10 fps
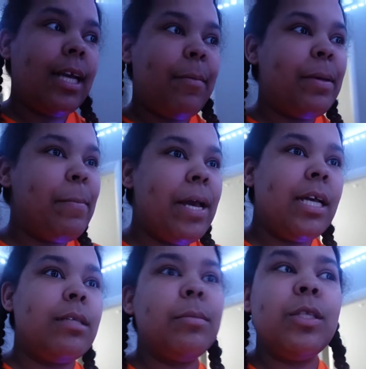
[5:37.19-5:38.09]
I'm in my
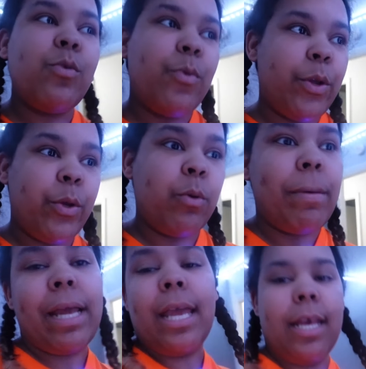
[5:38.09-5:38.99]
husband's room,
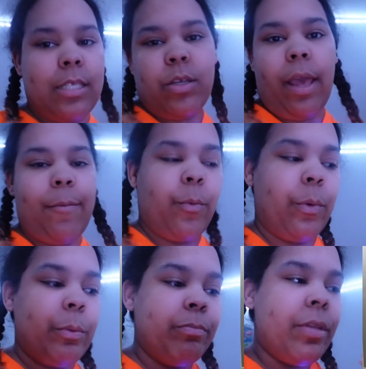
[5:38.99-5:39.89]
my his gaming
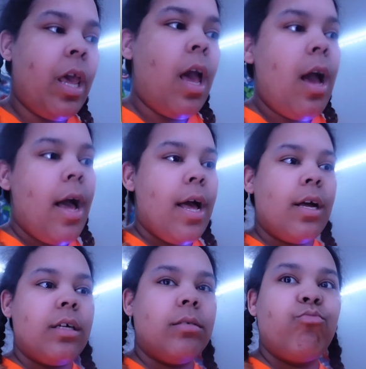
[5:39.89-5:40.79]
room.
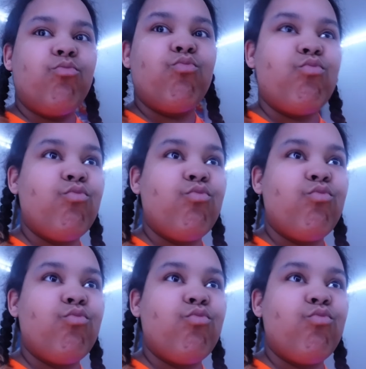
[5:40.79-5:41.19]
Um,